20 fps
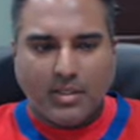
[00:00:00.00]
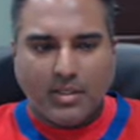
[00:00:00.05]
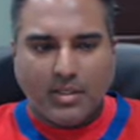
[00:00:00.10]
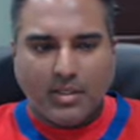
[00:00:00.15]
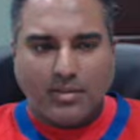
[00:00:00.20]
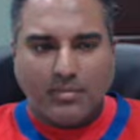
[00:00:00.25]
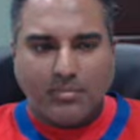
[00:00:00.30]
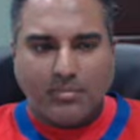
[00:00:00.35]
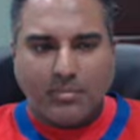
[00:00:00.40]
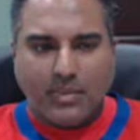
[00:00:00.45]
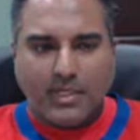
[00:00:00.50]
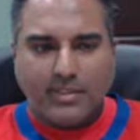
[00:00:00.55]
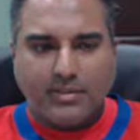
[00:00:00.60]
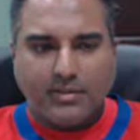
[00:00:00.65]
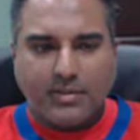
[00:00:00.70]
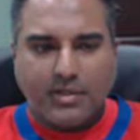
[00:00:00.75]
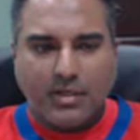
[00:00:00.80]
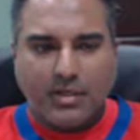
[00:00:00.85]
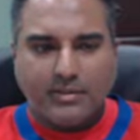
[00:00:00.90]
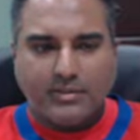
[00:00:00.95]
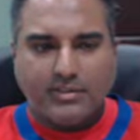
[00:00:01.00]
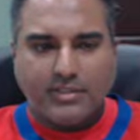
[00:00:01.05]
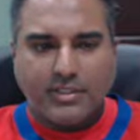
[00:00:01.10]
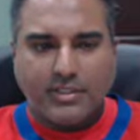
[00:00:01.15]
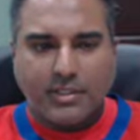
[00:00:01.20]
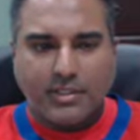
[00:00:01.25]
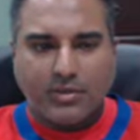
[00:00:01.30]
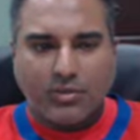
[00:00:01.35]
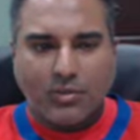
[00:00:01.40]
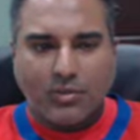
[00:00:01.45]
Mitochondria
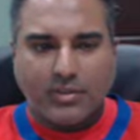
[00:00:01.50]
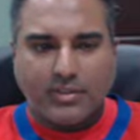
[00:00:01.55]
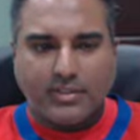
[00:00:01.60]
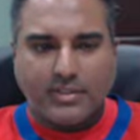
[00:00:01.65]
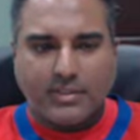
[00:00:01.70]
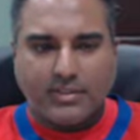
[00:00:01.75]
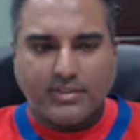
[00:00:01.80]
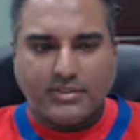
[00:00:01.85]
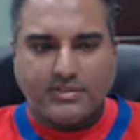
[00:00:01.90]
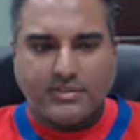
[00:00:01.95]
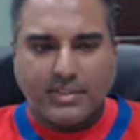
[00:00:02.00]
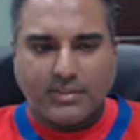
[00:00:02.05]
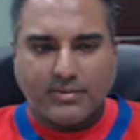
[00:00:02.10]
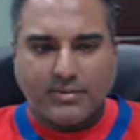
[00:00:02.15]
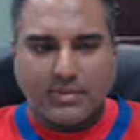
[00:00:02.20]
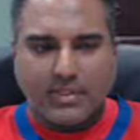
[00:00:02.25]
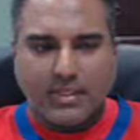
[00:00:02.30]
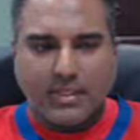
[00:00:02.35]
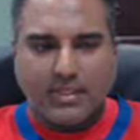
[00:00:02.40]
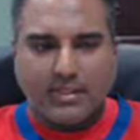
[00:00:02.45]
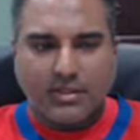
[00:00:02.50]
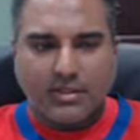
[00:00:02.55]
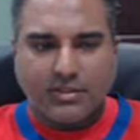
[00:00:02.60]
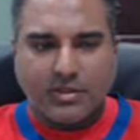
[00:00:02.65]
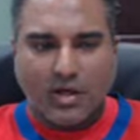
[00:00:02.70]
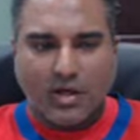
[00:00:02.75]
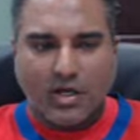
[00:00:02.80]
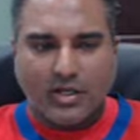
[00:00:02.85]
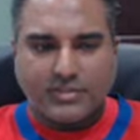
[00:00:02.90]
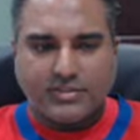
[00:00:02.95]
are organelles that rely on
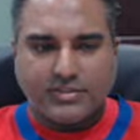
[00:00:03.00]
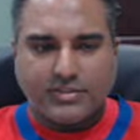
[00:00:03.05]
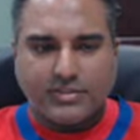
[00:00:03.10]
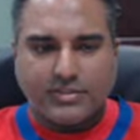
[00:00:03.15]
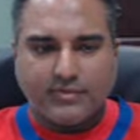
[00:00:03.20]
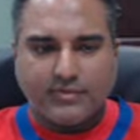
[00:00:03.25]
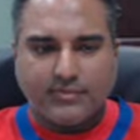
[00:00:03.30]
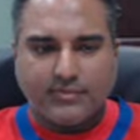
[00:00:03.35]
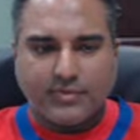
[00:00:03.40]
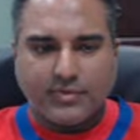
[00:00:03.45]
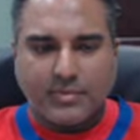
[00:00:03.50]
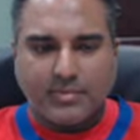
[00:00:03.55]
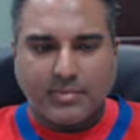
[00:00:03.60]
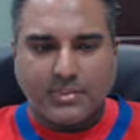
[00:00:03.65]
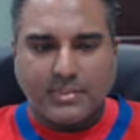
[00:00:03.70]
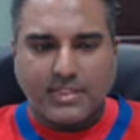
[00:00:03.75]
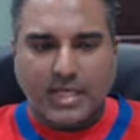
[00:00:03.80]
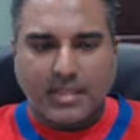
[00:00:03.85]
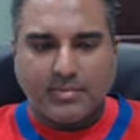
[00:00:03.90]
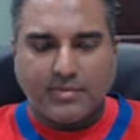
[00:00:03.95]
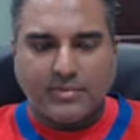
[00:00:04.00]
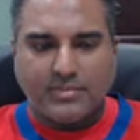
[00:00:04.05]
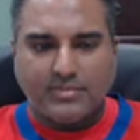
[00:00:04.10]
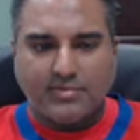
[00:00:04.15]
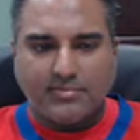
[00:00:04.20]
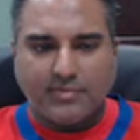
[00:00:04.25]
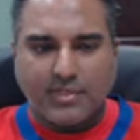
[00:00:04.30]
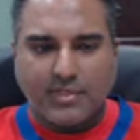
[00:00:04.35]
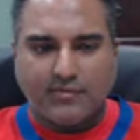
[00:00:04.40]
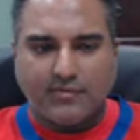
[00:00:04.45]
oxygen for the metabolism
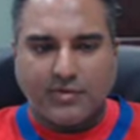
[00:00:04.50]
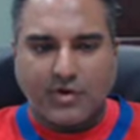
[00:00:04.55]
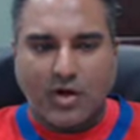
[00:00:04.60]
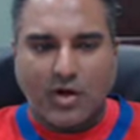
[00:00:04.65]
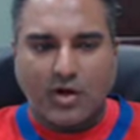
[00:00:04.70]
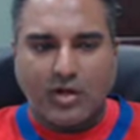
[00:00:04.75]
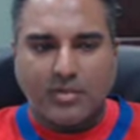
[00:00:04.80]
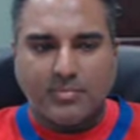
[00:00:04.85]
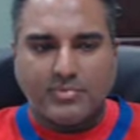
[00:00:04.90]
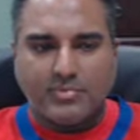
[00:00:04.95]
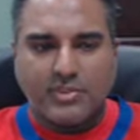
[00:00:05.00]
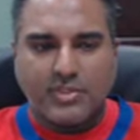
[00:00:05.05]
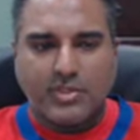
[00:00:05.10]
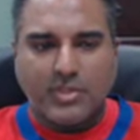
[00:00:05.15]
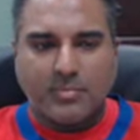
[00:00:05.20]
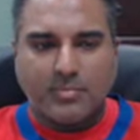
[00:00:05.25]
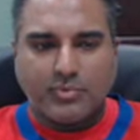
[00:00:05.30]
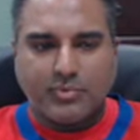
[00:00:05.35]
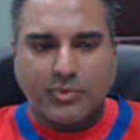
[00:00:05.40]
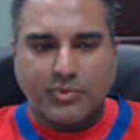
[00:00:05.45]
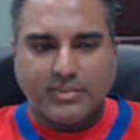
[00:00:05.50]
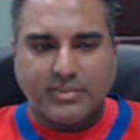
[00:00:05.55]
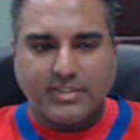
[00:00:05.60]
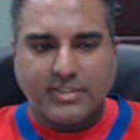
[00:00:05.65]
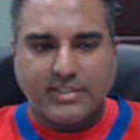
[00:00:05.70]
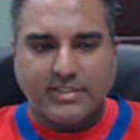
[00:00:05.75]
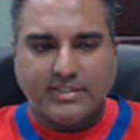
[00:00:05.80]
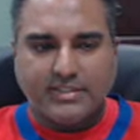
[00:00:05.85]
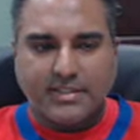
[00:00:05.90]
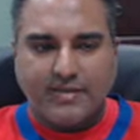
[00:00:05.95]
of carbs,
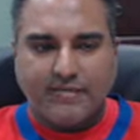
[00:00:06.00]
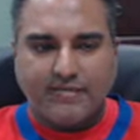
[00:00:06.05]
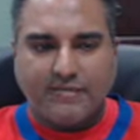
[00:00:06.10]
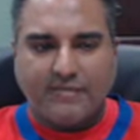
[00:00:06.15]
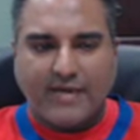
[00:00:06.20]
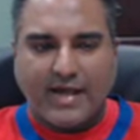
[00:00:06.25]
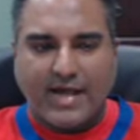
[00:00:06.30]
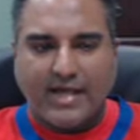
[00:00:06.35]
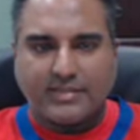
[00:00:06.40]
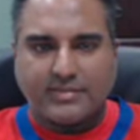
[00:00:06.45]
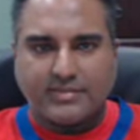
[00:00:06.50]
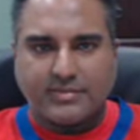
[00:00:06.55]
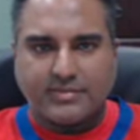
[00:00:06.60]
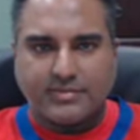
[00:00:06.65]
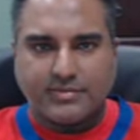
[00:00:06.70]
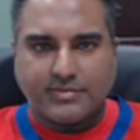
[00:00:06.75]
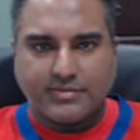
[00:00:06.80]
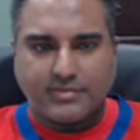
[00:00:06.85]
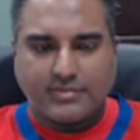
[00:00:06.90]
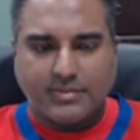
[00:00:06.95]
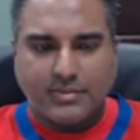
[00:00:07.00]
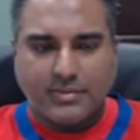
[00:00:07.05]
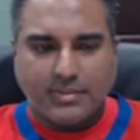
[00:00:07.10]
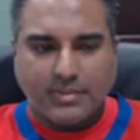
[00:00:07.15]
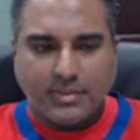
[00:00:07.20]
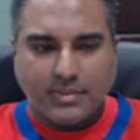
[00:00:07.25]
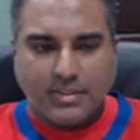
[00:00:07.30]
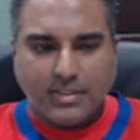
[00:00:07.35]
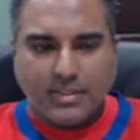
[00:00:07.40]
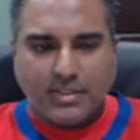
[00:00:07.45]
proteins, and fats.
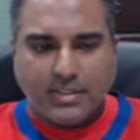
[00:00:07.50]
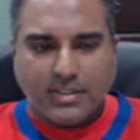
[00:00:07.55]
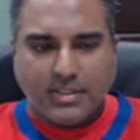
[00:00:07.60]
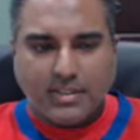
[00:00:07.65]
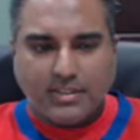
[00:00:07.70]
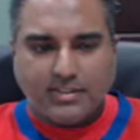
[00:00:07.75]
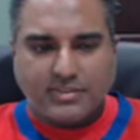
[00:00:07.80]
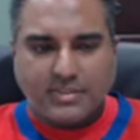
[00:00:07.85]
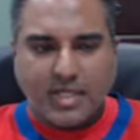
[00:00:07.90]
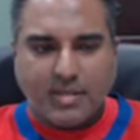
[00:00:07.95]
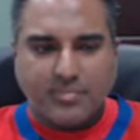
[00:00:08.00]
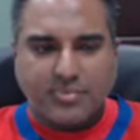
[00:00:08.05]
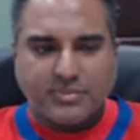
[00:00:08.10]
Examples